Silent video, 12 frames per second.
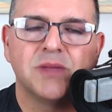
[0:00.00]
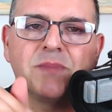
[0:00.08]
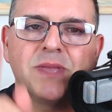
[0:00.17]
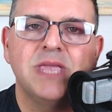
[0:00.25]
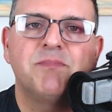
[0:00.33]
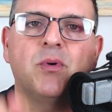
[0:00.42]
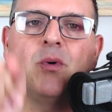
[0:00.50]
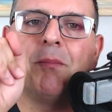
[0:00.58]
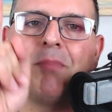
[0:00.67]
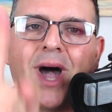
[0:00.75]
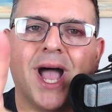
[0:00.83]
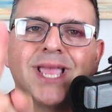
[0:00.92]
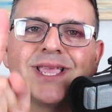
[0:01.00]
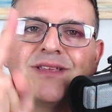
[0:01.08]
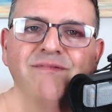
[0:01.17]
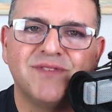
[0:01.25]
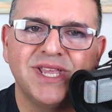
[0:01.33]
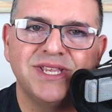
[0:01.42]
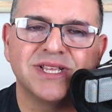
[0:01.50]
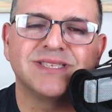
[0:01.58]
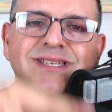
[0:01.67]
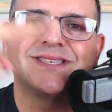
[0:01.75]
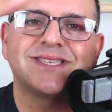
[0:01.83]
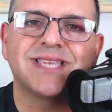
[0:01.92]
People buy
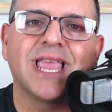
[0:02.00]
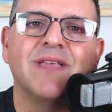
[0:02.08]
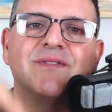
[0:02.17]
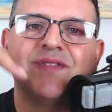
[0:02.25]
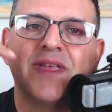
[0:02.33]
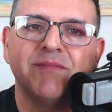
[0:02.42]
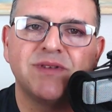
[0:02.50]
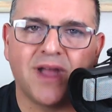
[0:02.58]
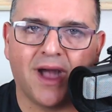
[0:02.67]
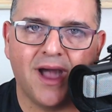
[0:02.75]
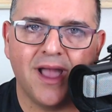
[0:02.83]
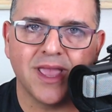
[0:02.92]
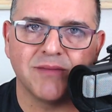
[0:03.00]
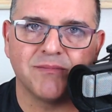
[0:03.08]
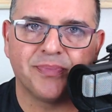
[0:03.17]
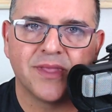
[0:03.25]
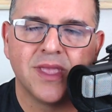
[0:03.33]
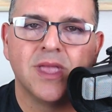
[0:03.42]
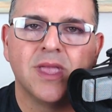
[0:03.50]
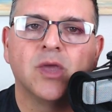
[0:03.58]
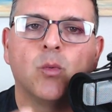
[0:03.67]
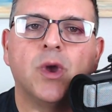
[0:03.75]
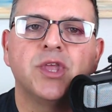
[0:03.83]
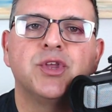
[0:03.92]
convenience, it saves them time.
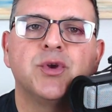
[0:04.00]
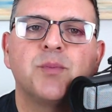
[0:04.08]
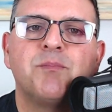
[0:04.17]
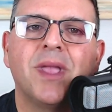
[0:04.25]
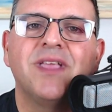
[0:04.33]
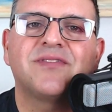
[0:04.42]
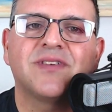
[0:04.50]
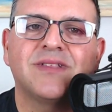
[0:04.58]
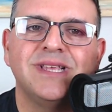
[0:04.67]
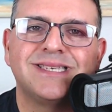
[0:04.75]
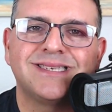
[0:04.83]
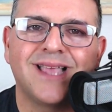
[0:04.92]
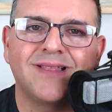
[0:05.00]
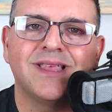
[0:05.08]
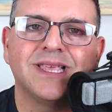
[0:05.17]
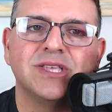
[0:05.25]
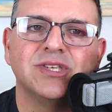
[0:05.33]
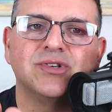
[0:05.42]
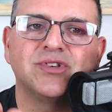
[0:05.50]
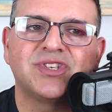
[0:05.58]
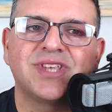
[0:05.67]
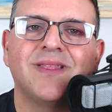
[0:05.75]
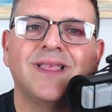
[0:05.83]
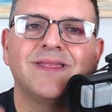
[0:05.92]
What you're basically selling is you're
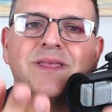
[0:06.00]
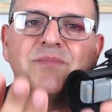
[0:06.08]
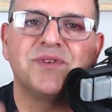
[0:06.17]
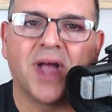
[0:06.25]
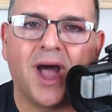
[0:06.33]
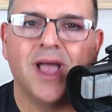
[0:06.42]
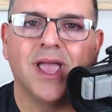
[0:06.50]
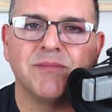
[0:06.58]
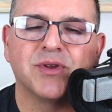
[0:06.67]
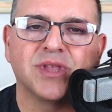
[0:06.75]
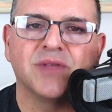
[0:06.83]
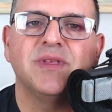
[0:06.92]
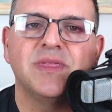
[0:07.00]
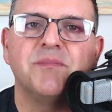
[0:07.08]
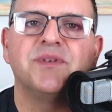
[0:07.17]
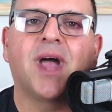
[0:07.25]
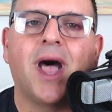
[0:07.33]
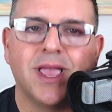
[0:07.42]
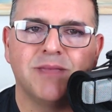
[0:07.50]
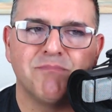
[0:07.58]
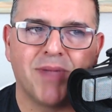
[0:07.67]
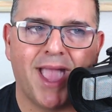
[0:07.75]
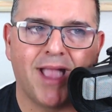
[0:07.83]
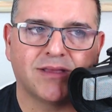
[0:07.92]
selling them time, you're giving them time
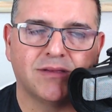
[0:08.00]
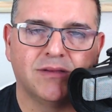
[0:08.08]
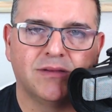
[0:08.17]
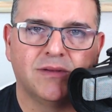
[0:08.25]
back.